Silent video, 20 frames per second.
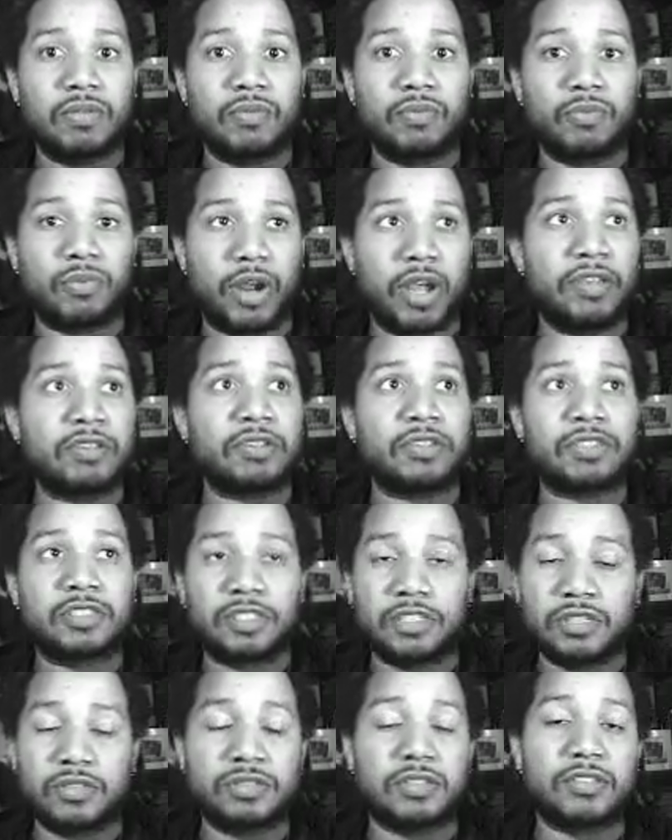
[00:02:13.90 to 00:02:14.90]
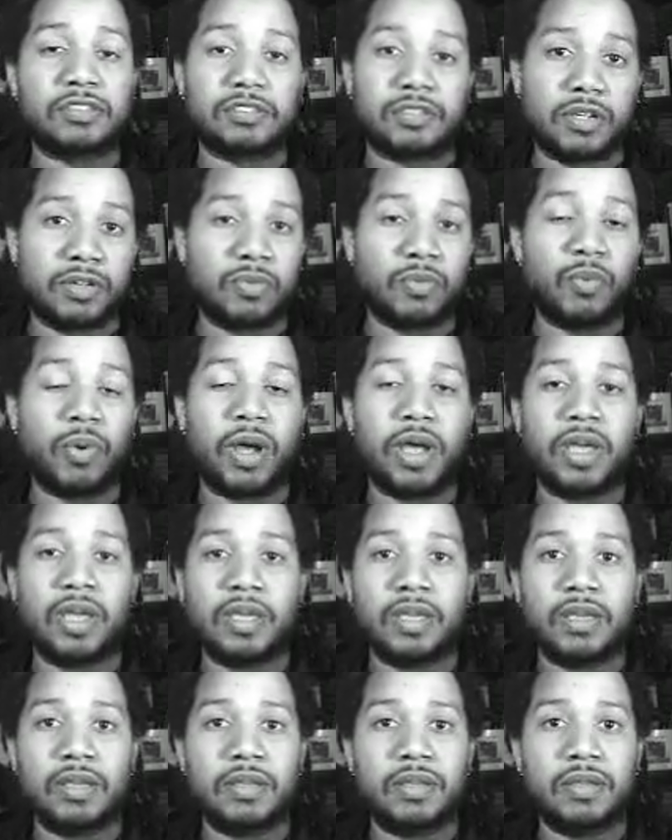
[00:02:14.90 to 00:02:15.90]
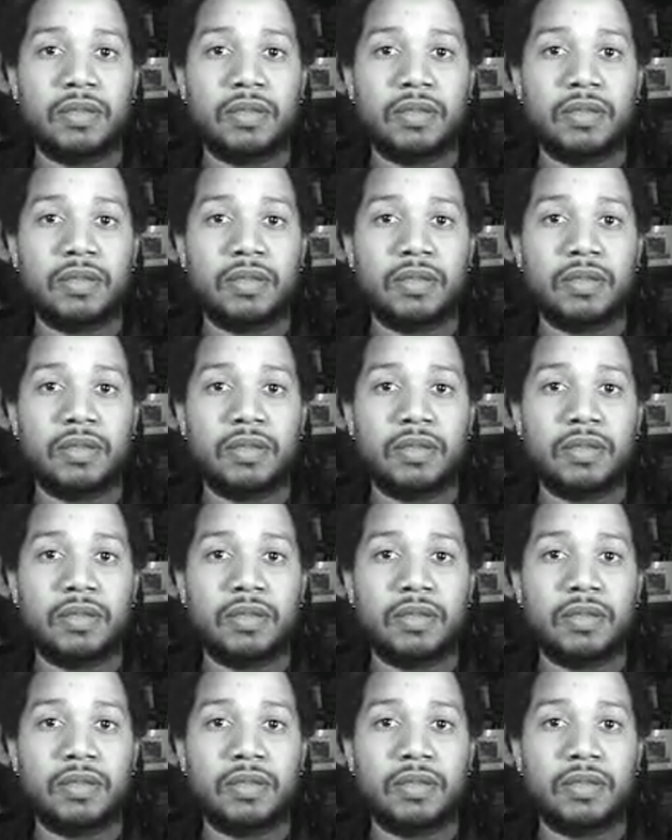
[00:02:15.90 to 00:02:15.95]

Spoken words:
raise those children a certain way,